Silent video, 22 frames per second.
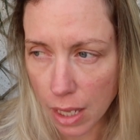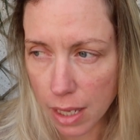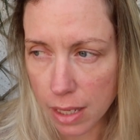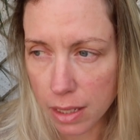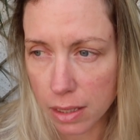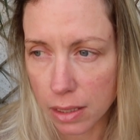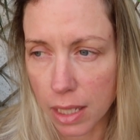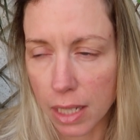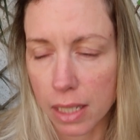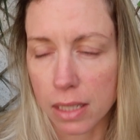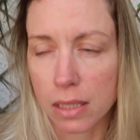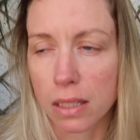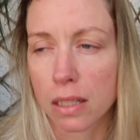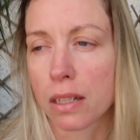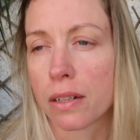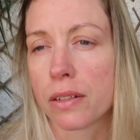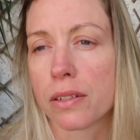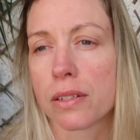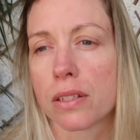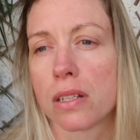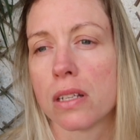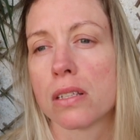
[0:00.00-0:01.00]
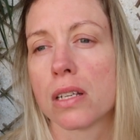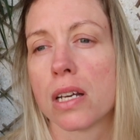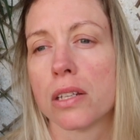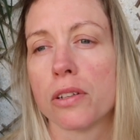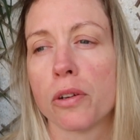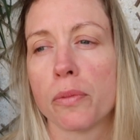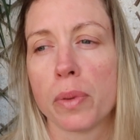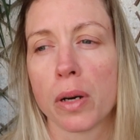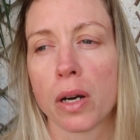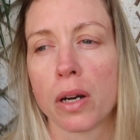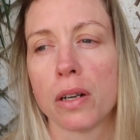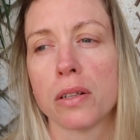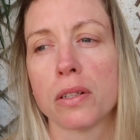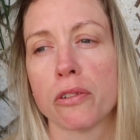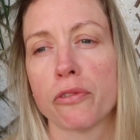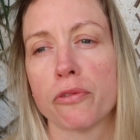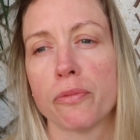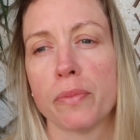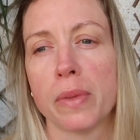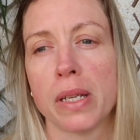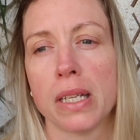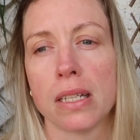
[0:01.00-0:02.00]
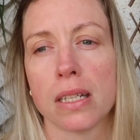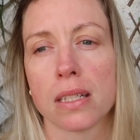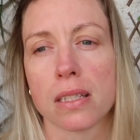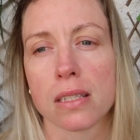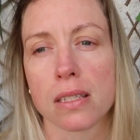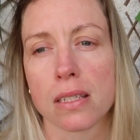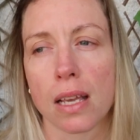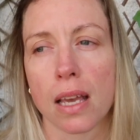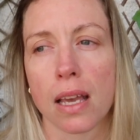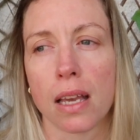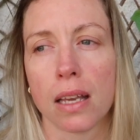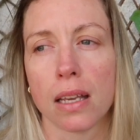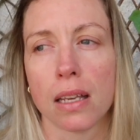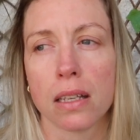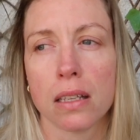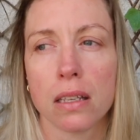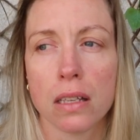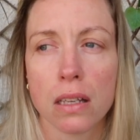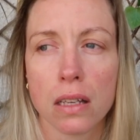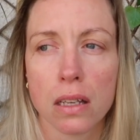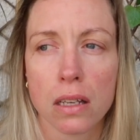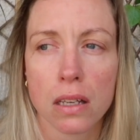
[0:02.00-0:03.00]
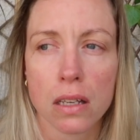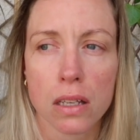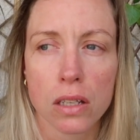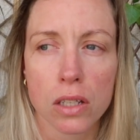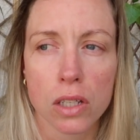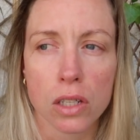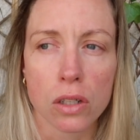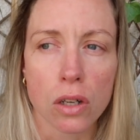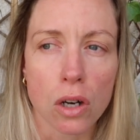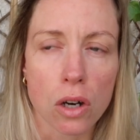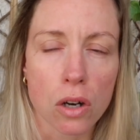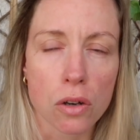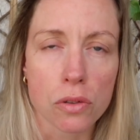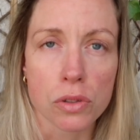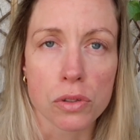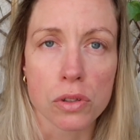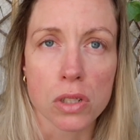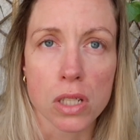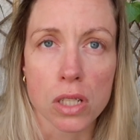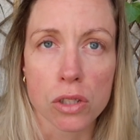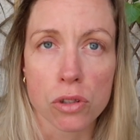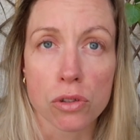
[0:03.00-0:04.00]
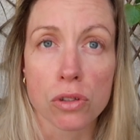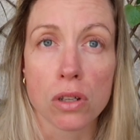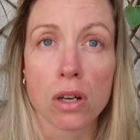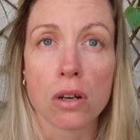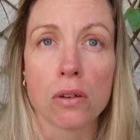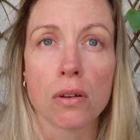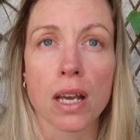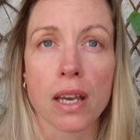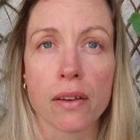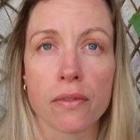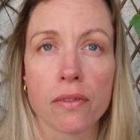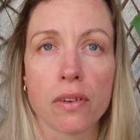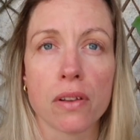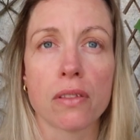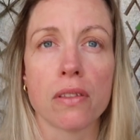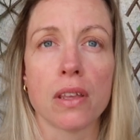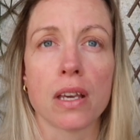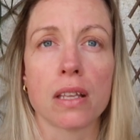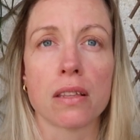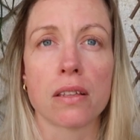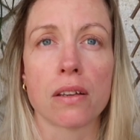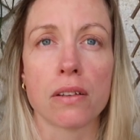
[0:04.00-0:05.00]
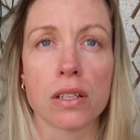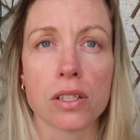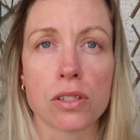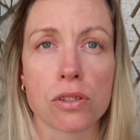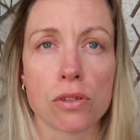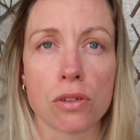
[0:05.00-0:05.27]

And then there is this other part of me that's saying, oh, you need to know everything there is